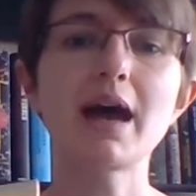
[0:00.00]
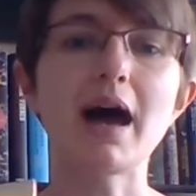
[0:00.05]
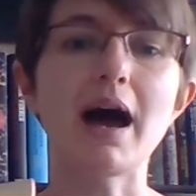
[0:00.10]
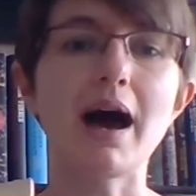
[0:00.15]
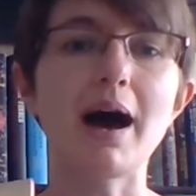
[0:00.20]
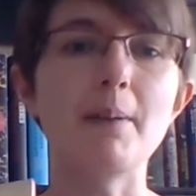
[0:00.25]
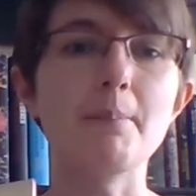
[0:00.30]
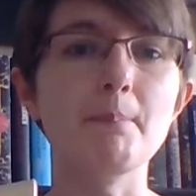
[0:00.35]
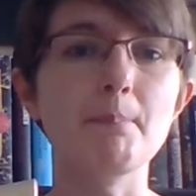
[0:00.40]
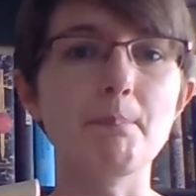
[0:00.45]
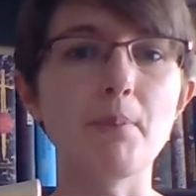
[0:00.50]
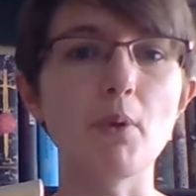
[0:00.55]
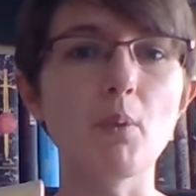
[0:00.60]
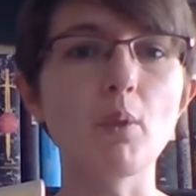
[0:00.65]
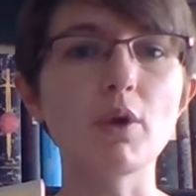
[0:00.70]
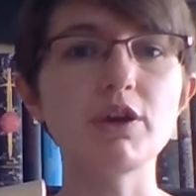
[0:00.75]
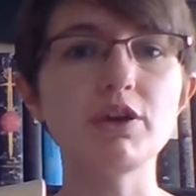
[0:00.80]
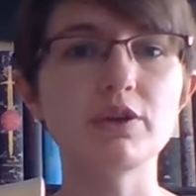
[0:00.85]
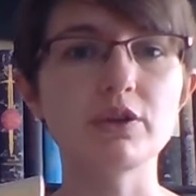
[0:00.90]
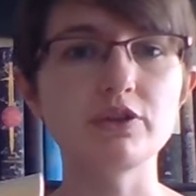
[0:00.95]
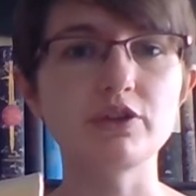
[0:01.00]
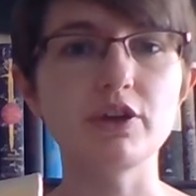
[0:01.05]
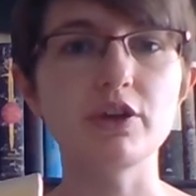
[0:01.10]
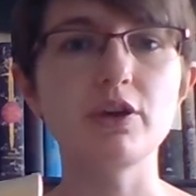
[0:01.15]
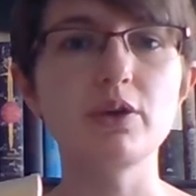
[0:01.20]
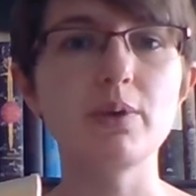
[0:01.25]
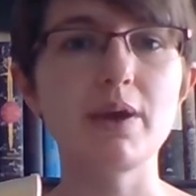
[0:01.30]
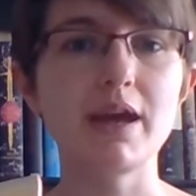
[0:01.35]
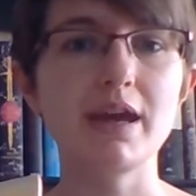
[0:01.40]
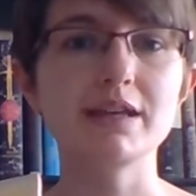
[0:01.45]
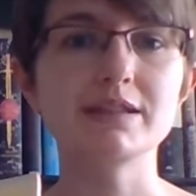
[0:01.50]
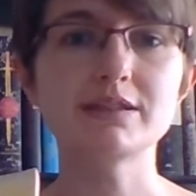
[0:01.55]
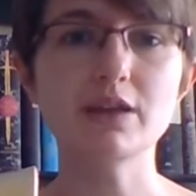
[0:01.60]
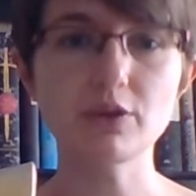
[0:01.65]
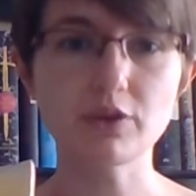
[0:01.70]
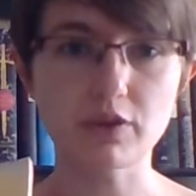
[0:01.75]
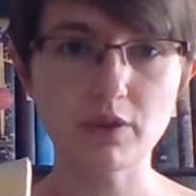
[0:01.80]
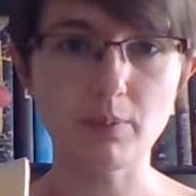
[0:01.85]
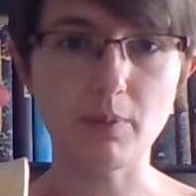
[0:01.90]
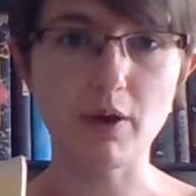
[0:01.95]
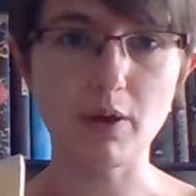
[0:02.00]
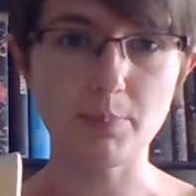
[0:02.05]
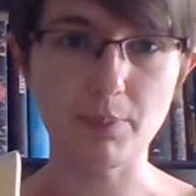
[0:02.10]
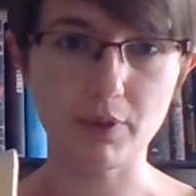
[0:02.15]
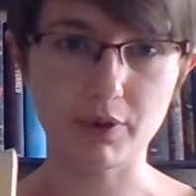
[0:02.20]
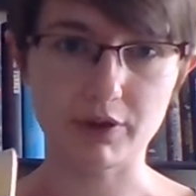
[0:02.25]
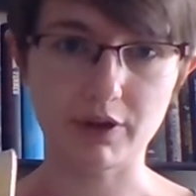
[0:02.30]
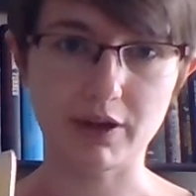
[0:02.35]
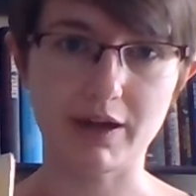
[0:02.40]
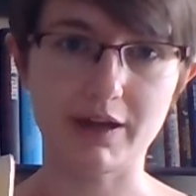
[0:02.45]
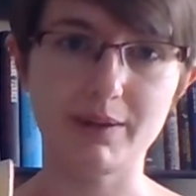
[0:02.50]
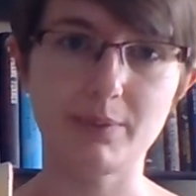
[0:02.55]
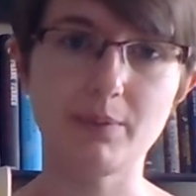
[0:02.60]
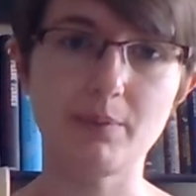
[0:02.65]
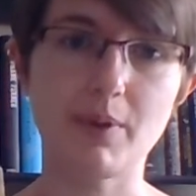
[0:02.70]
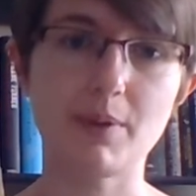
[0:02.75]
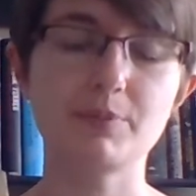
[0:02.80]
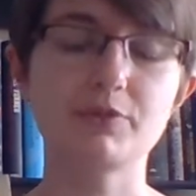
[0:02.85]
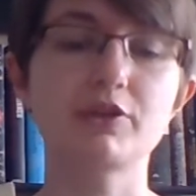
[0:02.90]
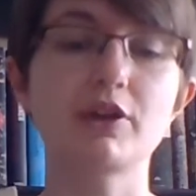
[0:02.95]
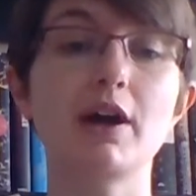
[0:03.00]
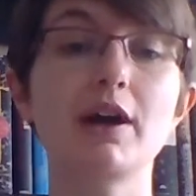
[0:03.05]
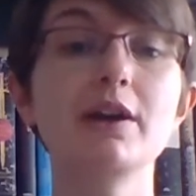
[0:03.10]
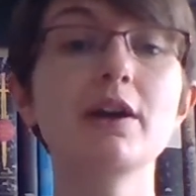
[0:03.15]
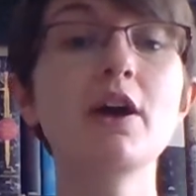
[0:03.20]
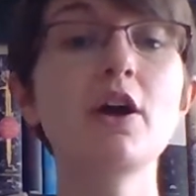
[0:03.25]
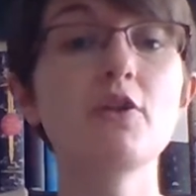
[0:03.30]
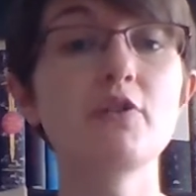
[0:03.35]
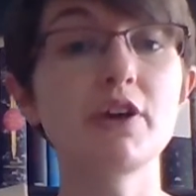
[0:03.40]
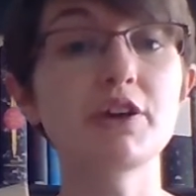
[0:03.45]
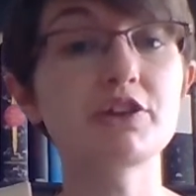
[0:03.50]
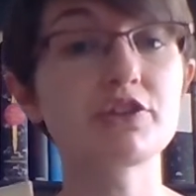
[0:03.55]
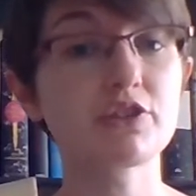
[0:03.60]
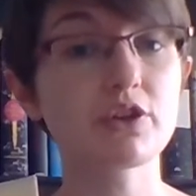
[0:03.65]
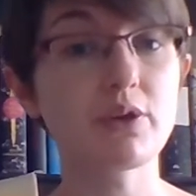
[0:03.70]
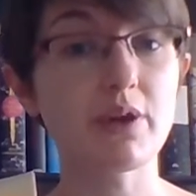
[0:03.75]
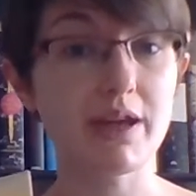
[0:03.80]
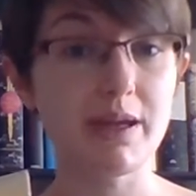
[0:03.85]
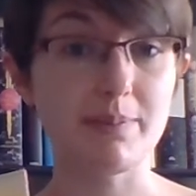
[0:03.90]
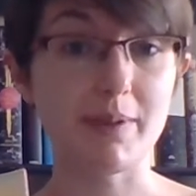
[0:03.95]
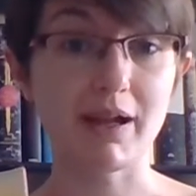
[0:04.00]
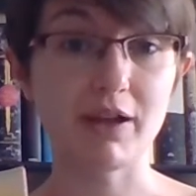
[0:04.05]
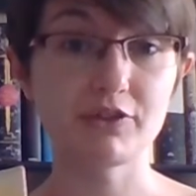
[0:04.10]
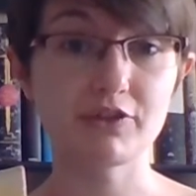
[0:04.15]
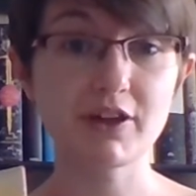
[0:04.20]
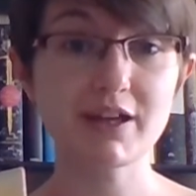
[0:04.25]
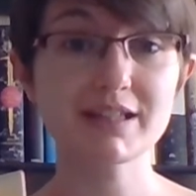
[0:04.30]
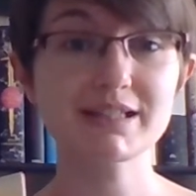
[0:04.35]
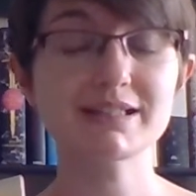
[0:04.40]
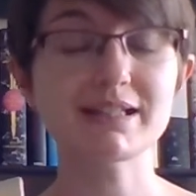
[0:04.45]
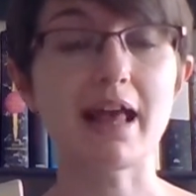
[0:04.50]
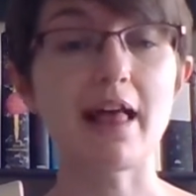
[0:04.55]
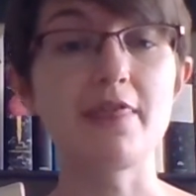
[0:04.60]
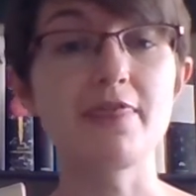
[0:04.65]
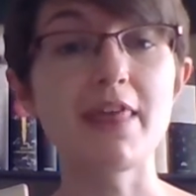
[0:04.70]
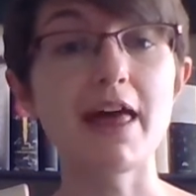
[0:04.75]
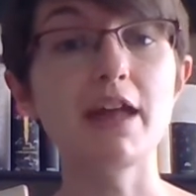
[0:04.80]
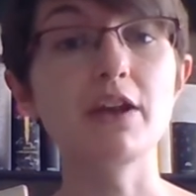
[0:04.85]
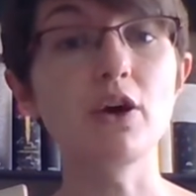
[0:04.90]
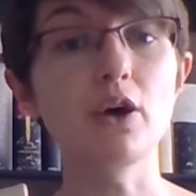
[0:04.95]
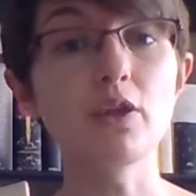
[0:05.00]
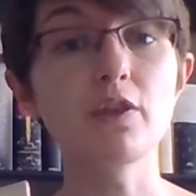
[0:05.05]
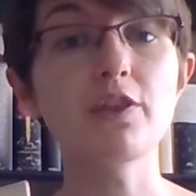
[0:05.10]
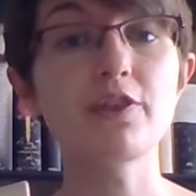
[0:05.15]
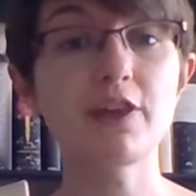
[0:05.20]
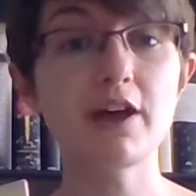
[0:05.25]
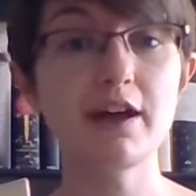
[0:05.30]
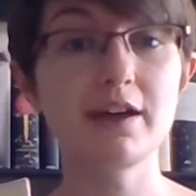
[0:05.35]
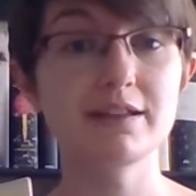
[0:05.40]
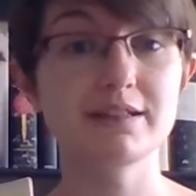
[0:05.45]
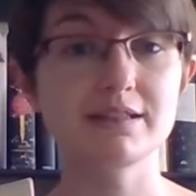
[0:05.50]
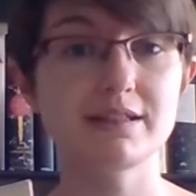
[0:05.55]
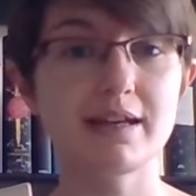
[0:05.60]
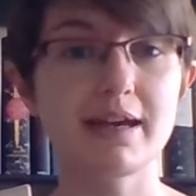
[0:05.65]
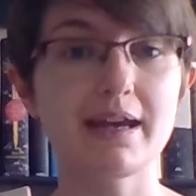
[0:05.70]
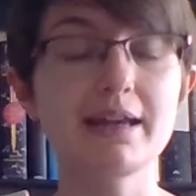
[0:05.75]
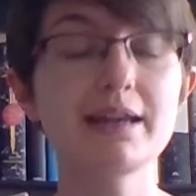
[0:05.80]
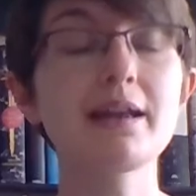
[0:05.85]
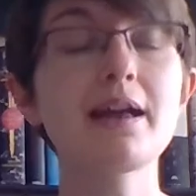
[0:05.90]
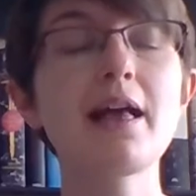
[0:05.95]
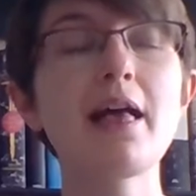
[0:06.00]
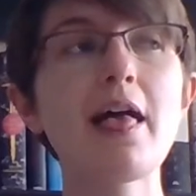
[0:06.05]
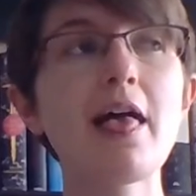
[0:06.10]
But what you can do is go to the World Book Night website, register your email address, and then on Thursday,